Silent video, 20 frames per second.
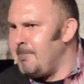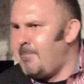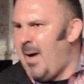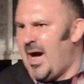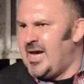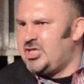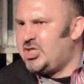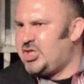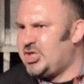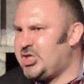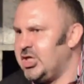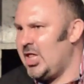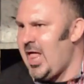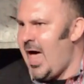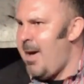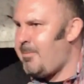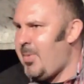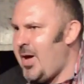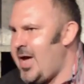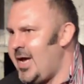by
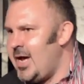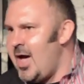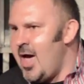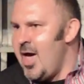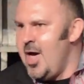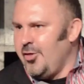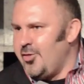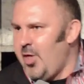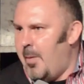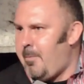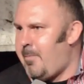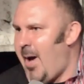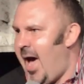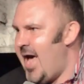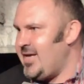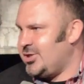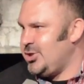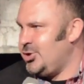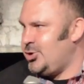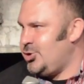slapping the
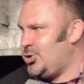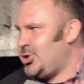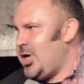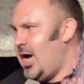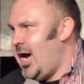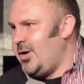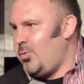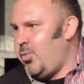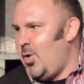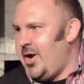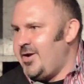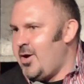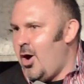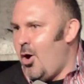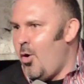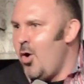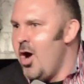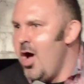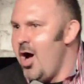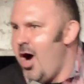passenger side
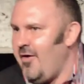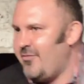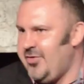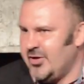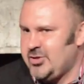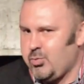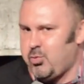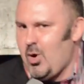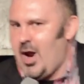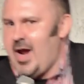window of this